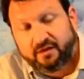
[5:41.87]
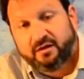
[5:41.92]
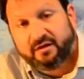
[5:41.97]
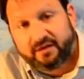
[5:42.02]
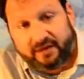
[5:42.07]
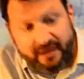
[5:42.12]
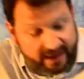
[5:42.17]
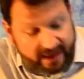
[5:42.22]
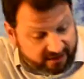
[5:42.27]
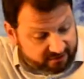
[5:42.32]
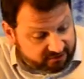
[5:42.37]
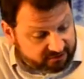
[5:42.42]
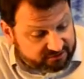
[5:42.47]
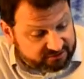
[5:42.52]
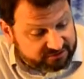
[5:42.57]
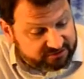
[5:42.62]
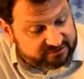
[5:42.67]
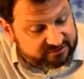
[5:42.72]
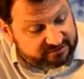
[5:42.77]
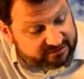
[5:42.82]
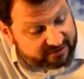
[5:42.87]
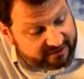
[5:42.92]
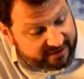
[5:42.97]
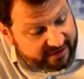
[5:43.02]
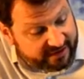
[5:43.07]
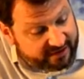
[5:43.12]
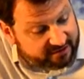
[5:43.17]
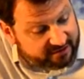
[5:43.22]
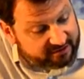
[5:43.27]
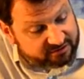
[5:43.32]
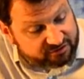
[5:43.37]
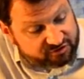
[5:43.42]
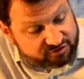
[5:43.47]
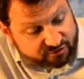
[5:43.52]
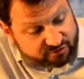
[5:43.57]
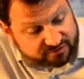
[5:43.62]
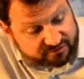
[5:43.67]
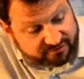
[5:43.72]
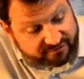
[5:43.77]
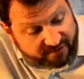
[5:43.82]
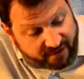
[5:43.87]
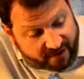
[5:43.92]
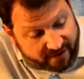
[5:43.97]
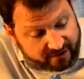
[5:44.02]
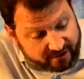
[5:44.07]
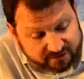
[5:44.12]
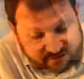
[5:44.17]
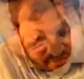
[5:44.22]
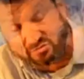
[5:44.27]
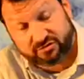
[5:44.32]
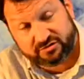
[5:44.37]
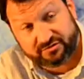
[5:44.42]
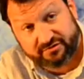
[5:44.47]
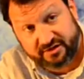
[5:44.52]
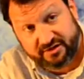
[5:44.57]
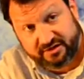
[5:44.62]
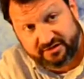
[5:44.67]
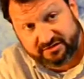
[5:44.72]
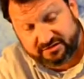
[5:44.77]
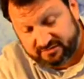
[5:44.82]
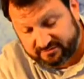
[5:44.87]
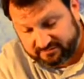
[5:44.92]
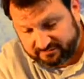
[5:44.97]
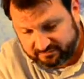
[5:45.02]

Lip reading: Candles, again, source of fire, source of heat.